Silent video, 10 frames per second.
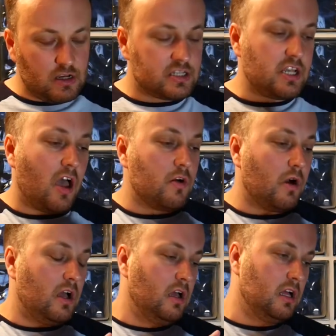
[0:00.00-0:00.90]

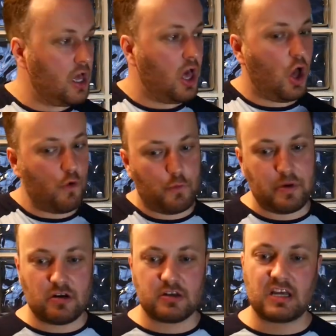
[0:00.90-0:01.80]
so over a
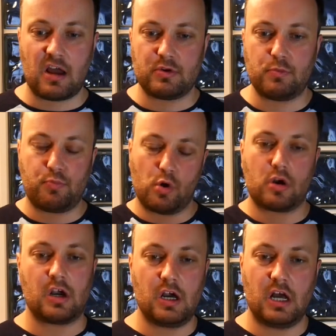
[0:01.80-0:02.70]
period of time, when you
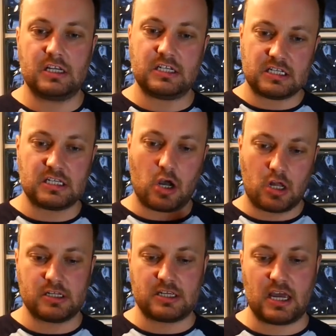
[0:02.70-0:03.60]
book a Disney
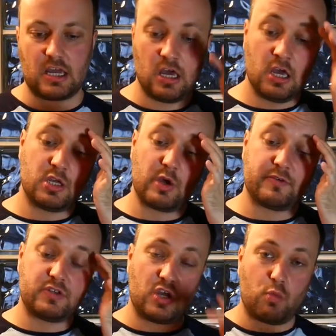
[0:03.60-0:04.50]
holiday, you have
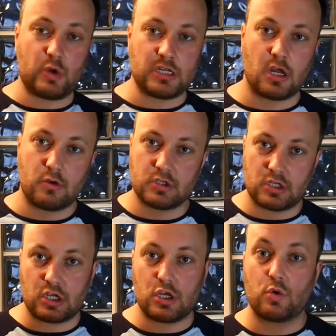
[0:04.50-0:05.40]
certain windows
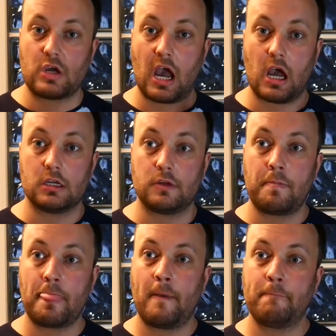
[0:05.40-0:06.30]
that you can
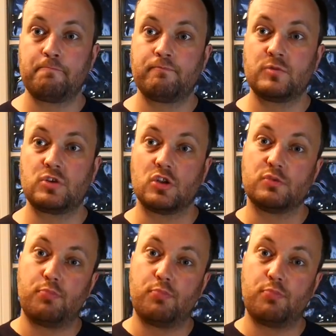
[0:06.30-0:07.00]
start to